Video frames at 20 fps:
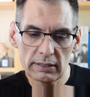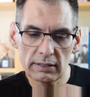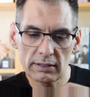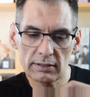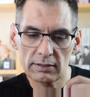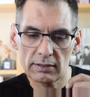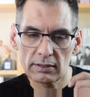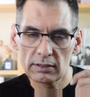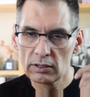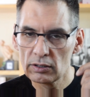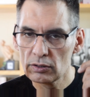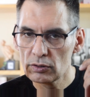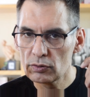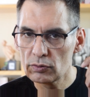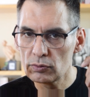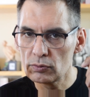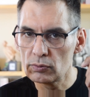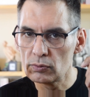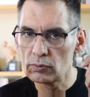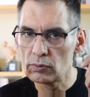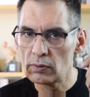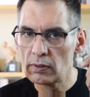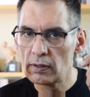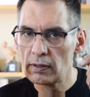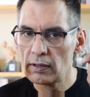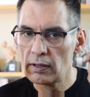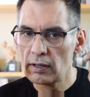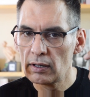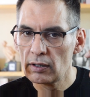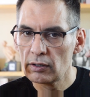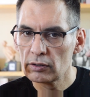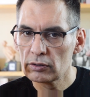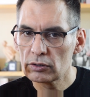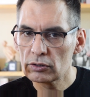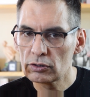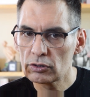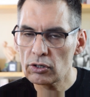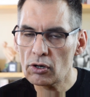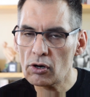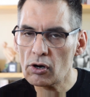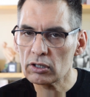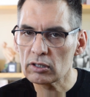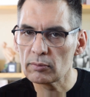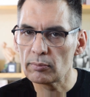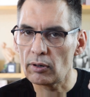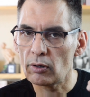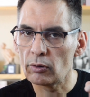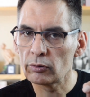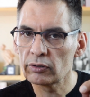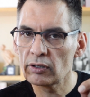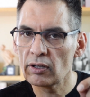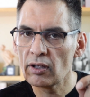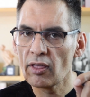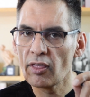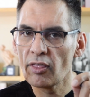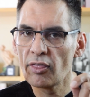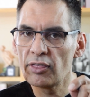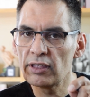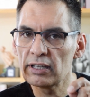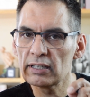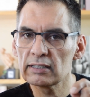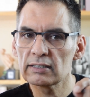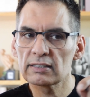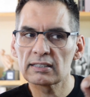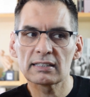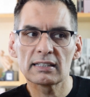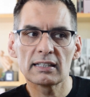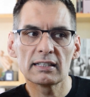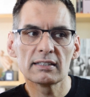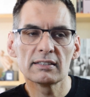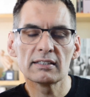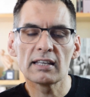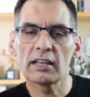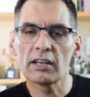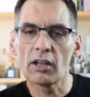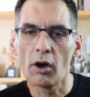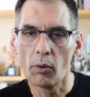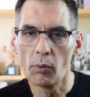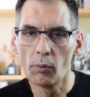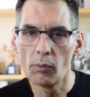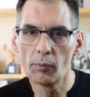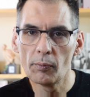is to talk about things they know.